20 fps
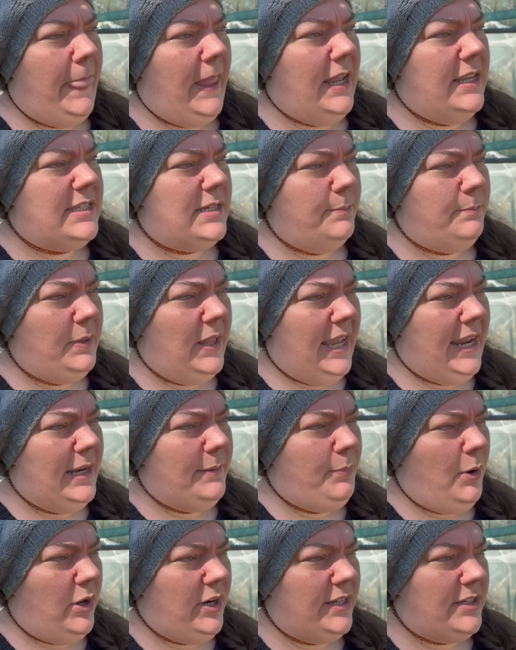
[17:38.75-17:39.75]
and some plain
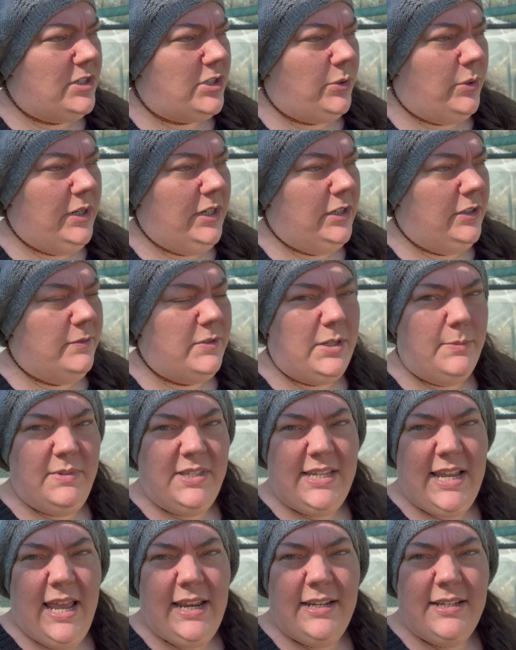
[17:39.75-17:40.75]
potting soil, some
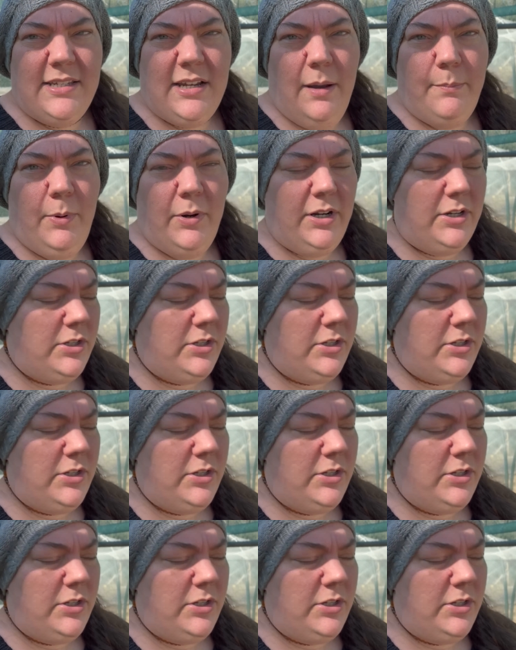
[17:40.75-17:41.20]
standard type potting